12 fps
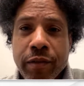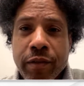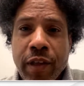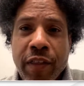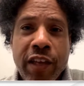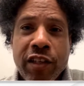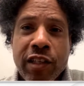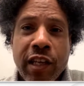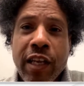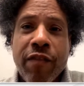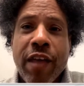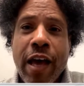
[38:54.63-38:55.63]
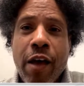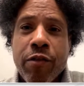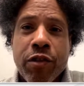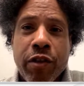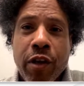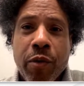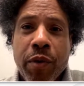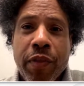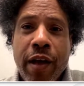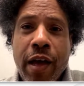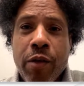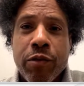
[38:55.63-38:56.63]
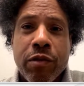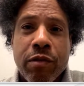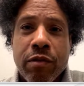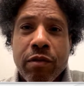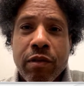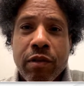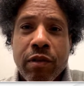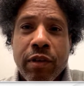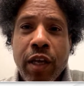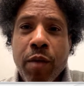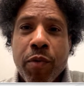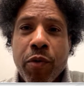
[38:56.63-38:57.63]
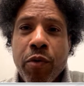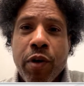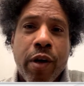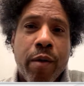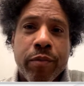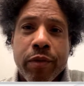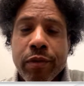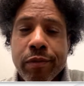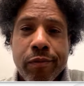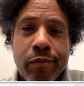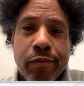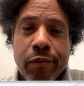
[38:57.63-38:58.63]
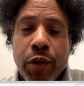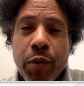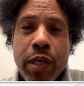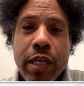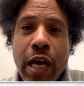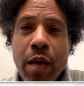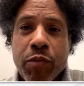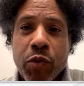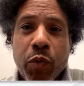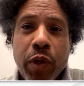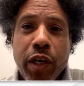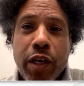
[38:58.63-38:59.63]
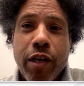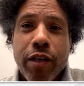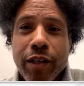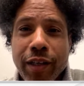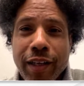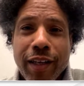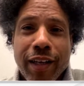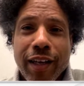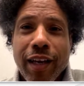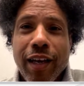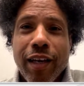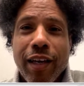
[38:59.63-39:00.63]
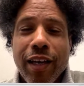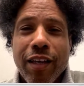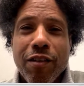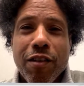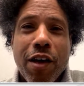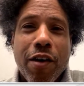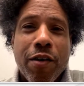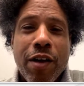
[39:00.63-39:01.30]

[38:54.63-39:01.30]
And they just leave the house there with a housekeeper who comes 3 times a week. And, you know,